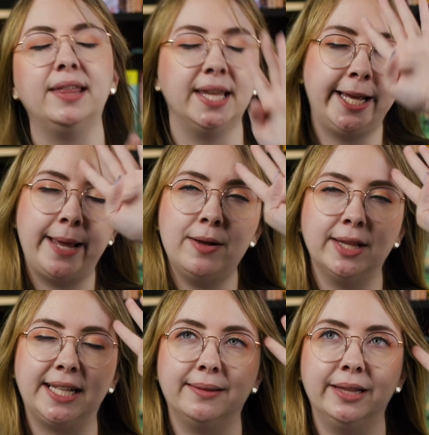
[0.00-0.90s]

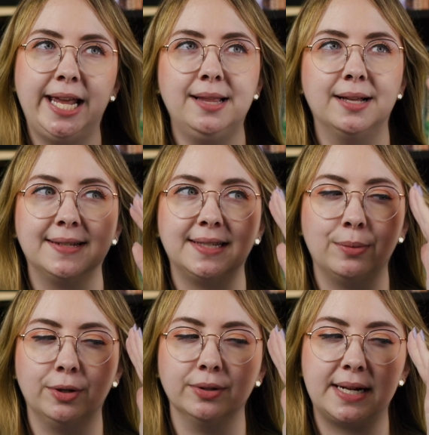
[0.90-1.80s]
like late last
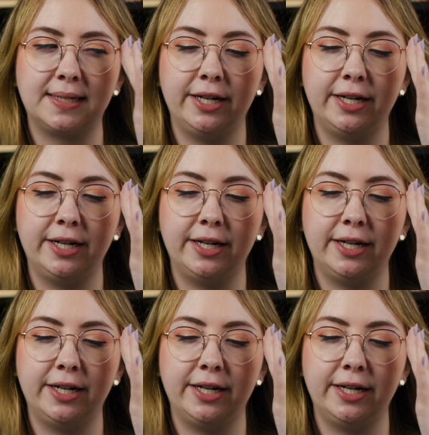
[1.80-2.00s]
summer or last